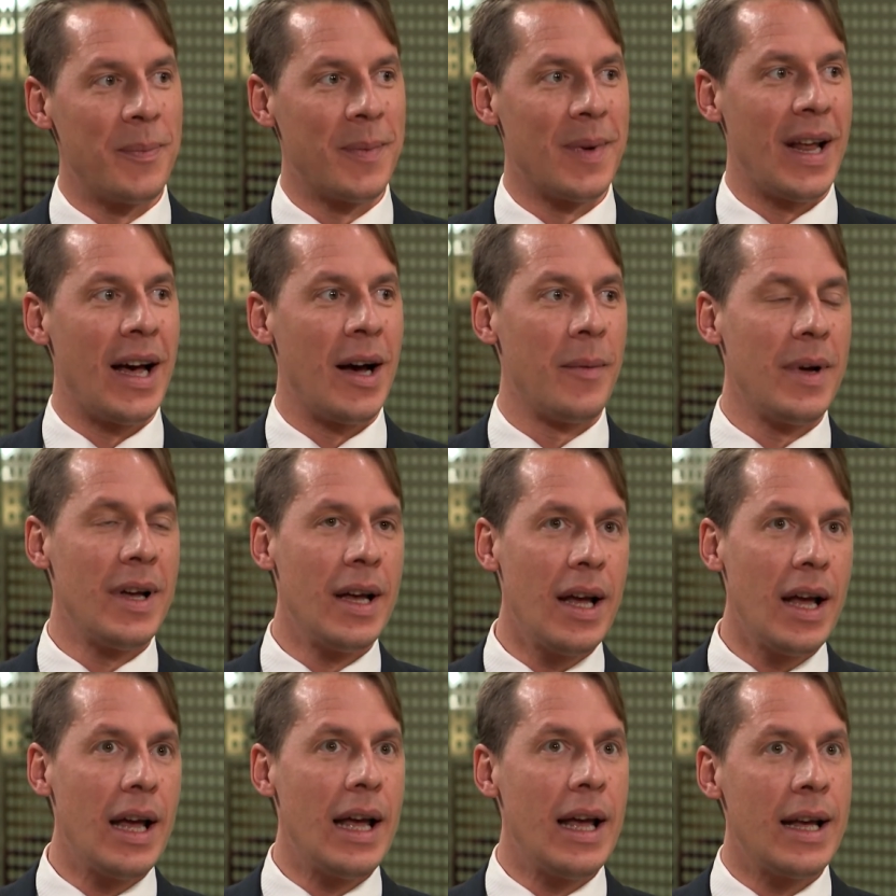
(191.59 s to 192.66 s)
Now,
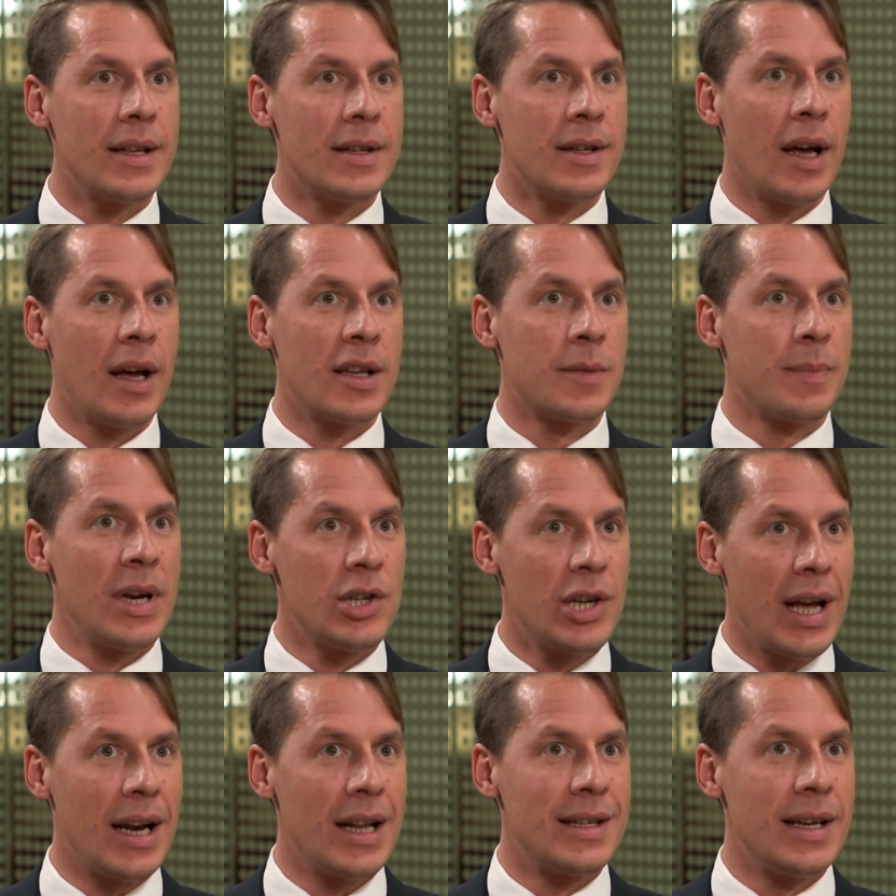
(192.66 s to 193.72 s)
it's a
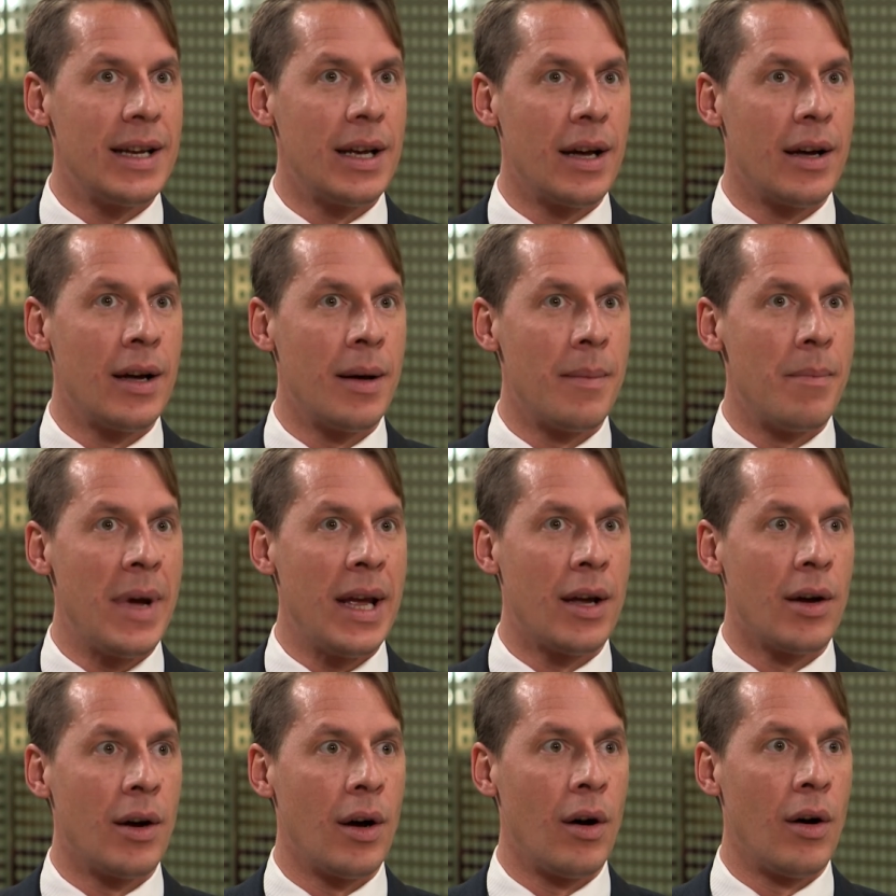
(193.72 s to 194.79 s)
speciality
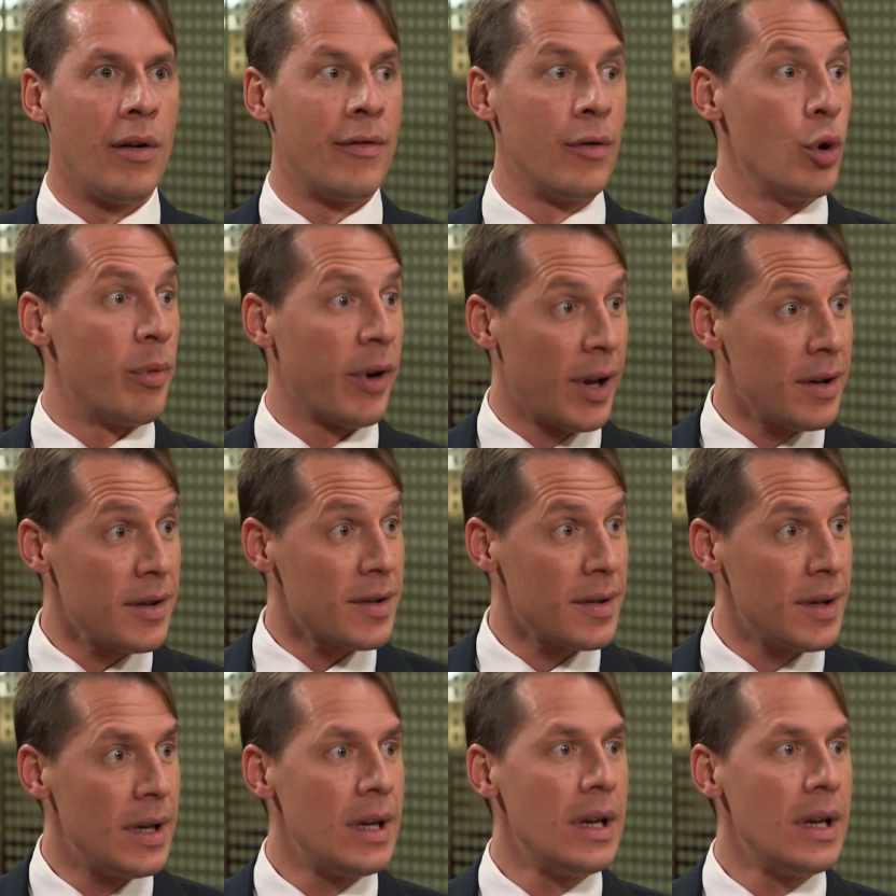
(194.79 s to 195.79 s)
maker of lubricants.